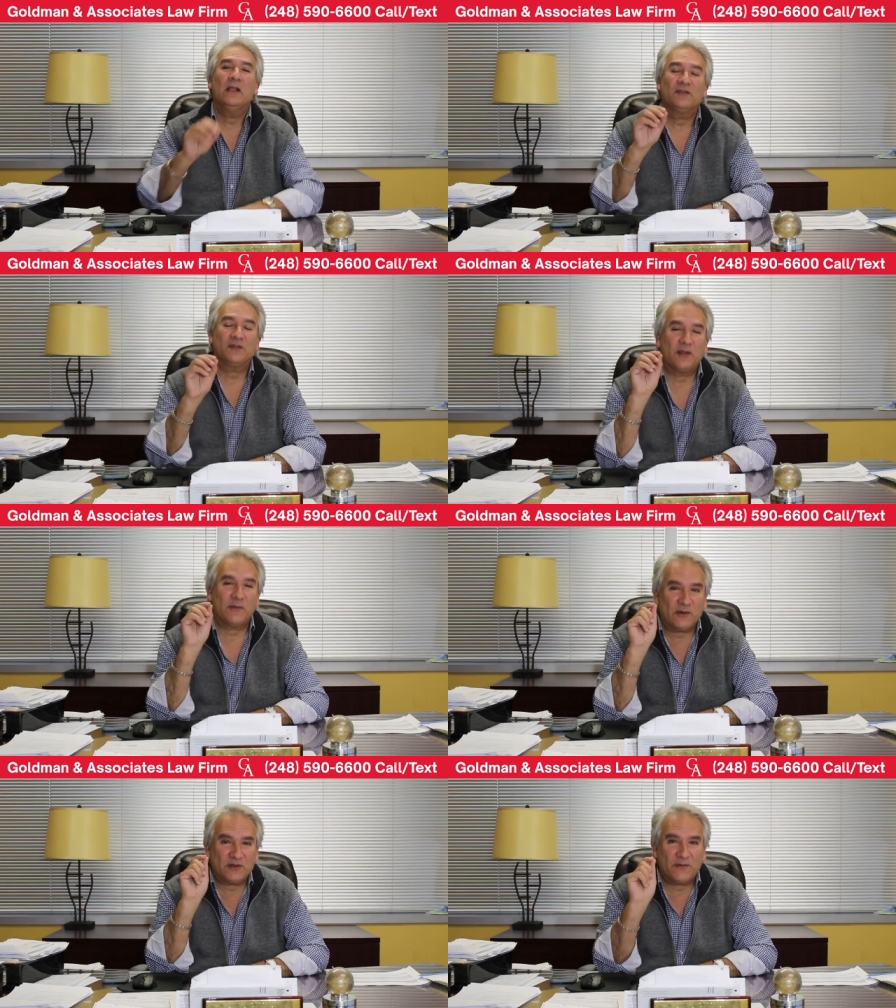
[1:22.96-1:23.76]
So,
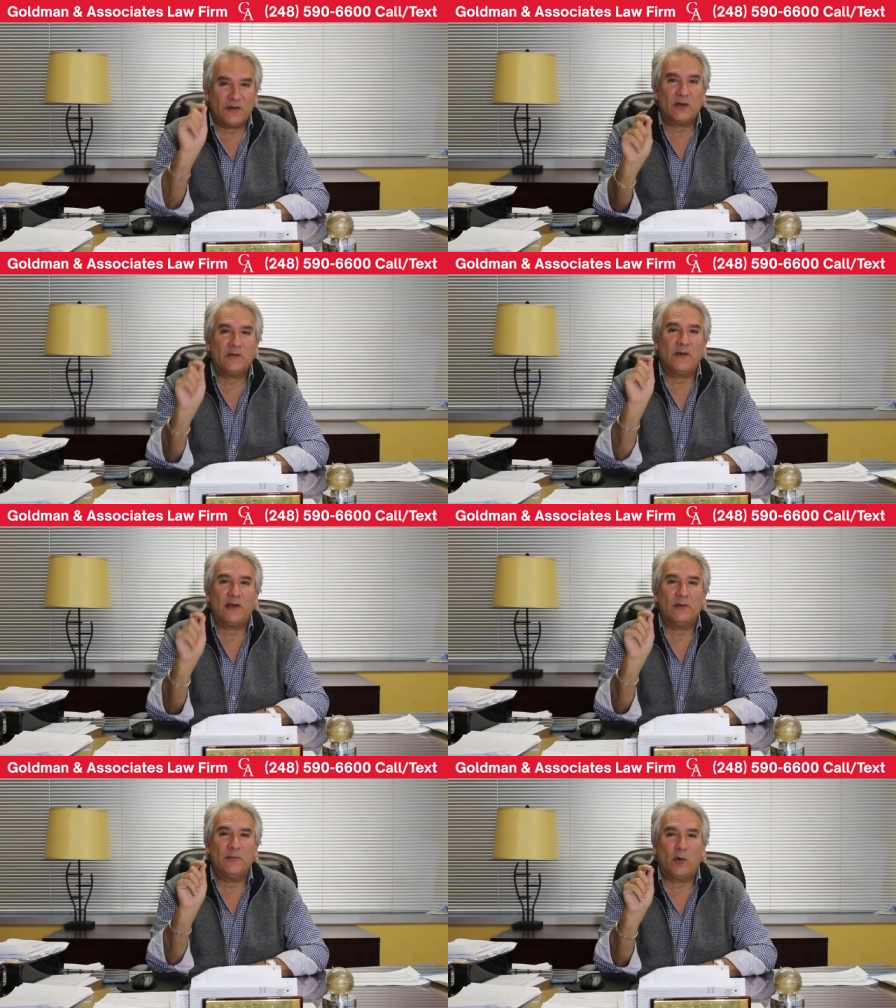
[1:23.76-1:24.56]
therefore, it's very,
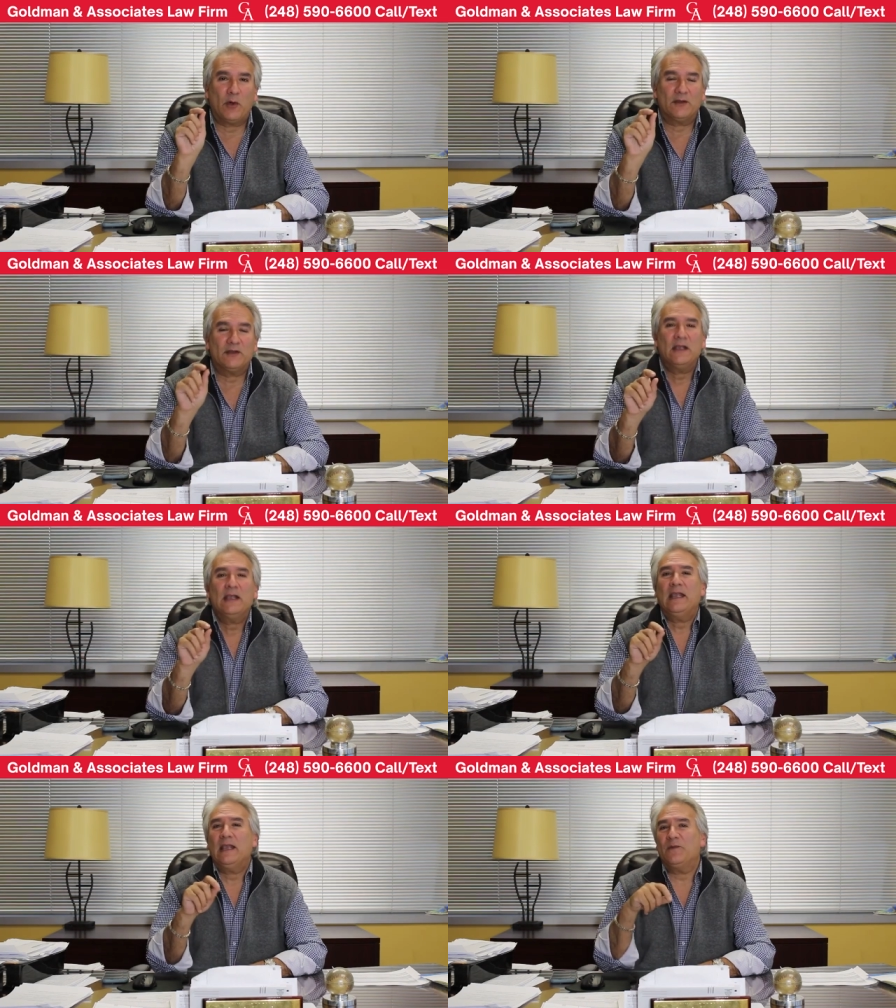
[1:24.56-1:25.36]
very important
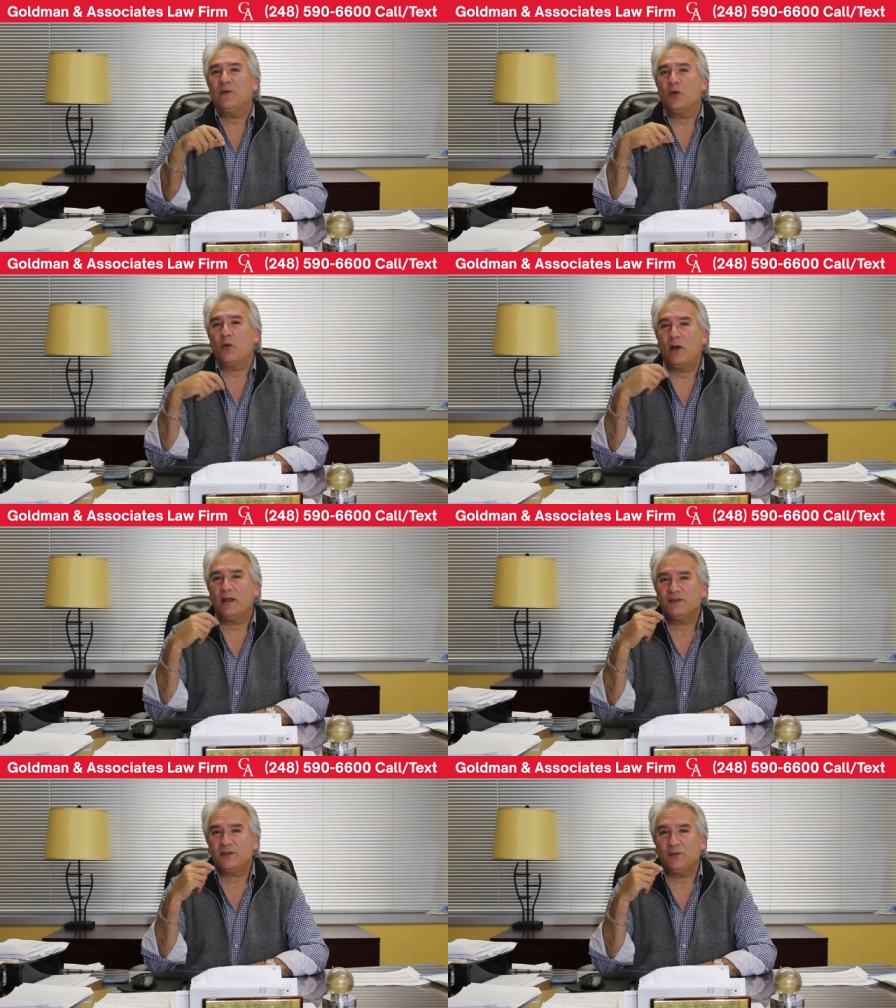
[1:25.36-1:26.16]
if you're
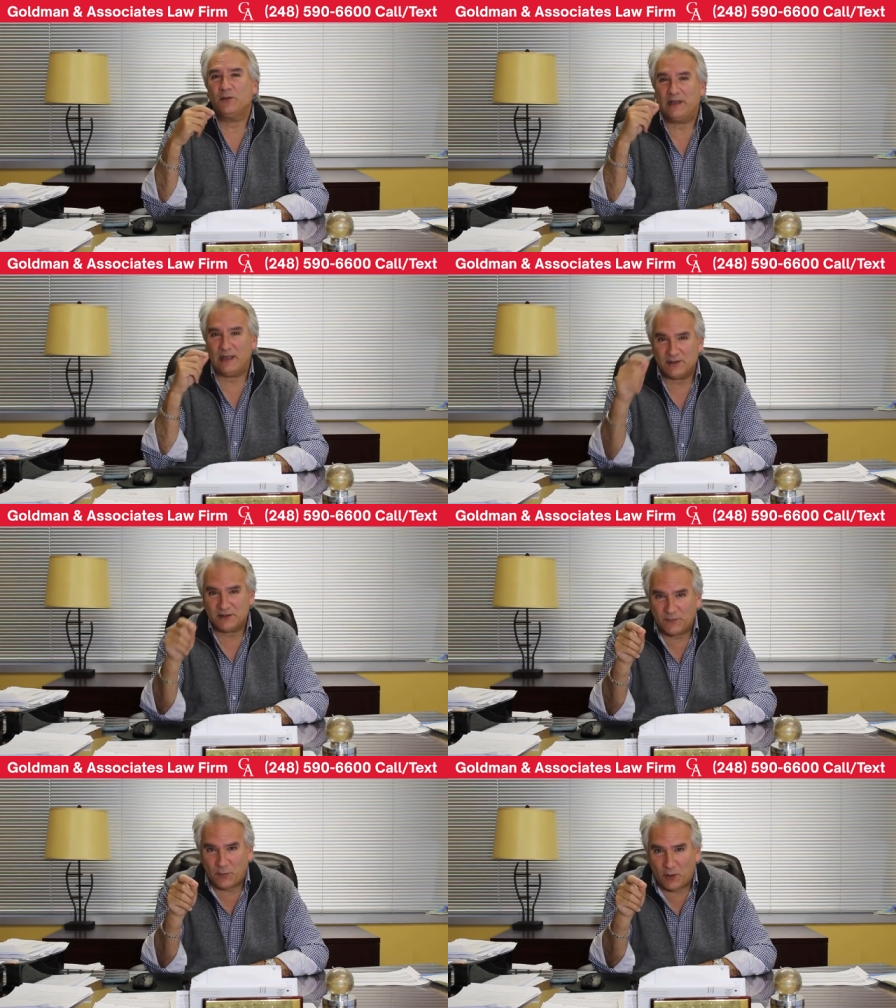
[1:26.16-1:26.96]
going to get a
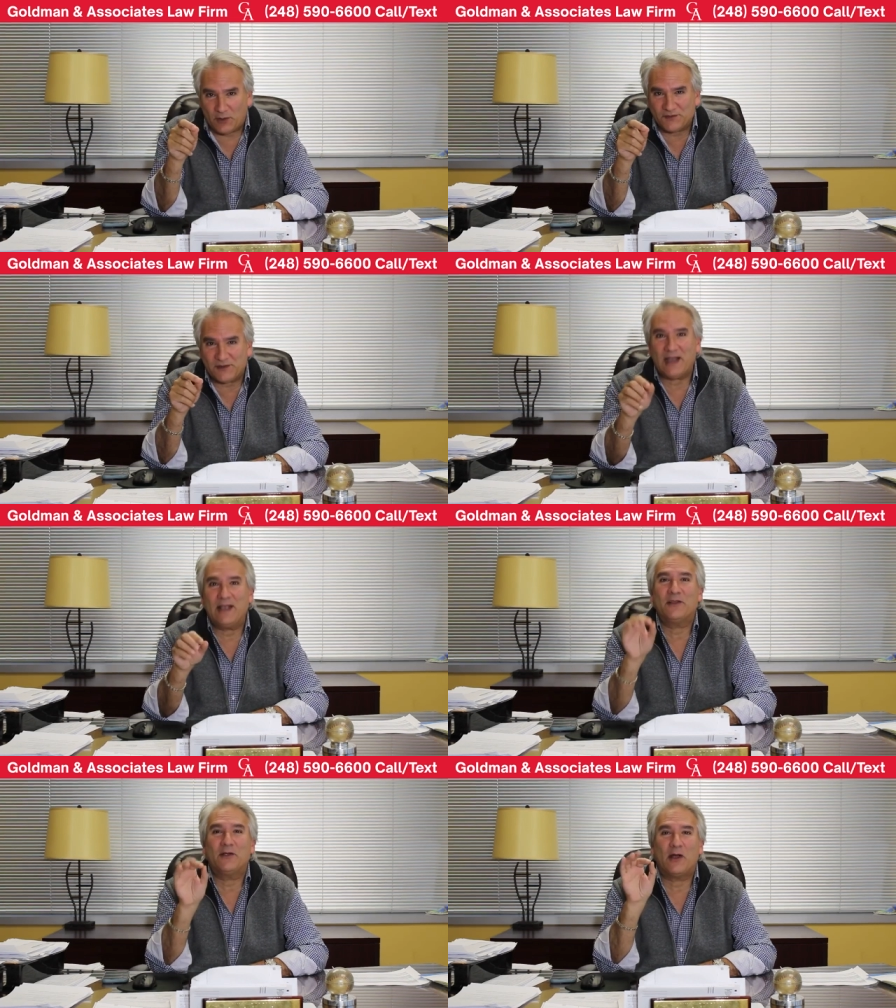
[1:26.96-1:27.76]
divorce
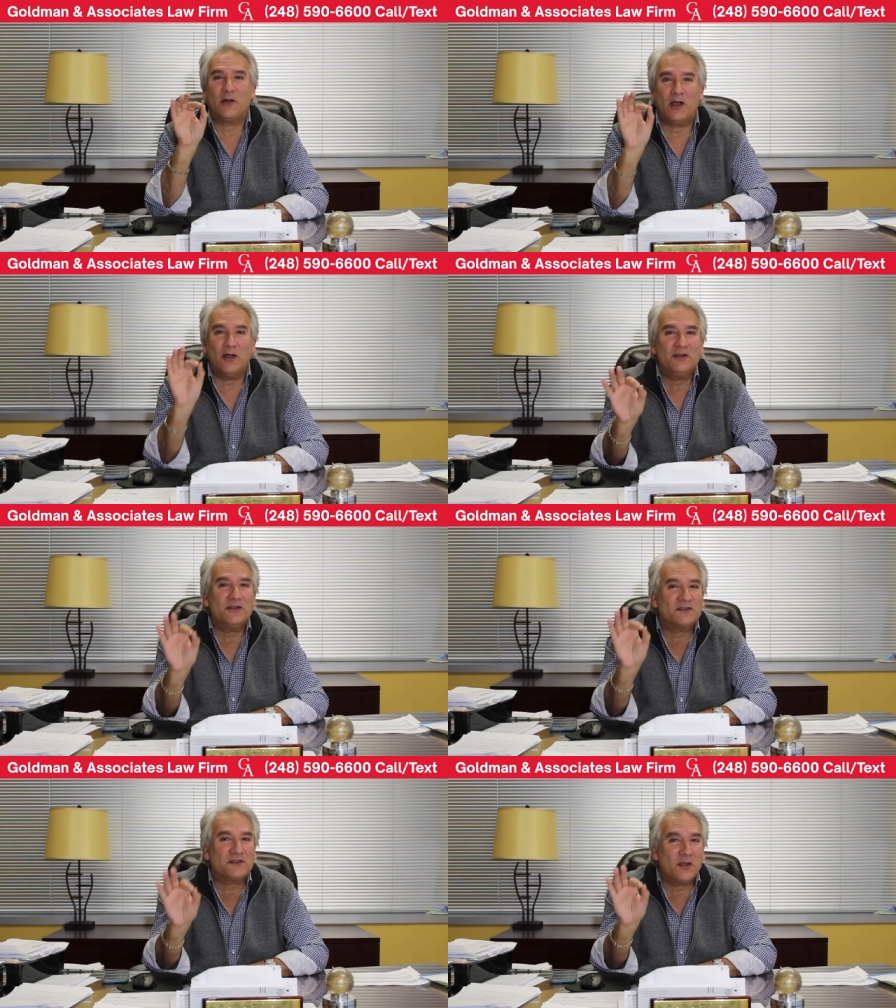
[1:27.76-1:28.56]
and there are
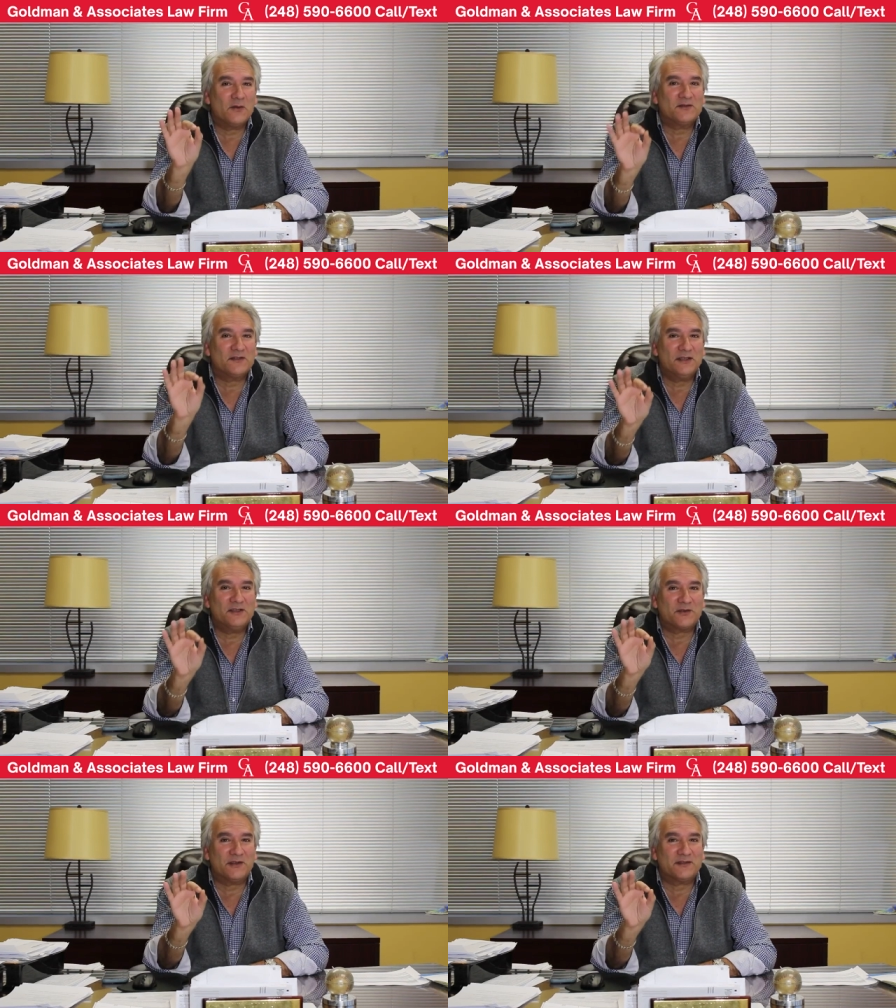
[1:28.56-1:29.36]
undisclosed
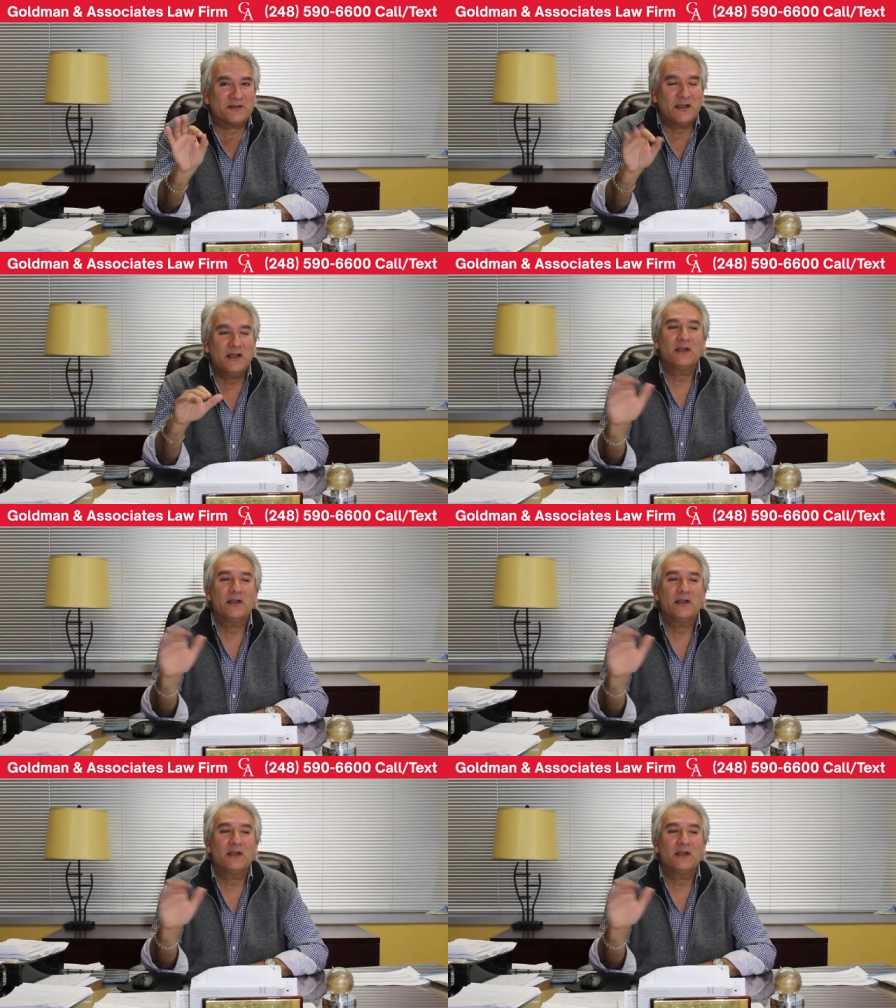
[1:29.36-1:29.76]
interests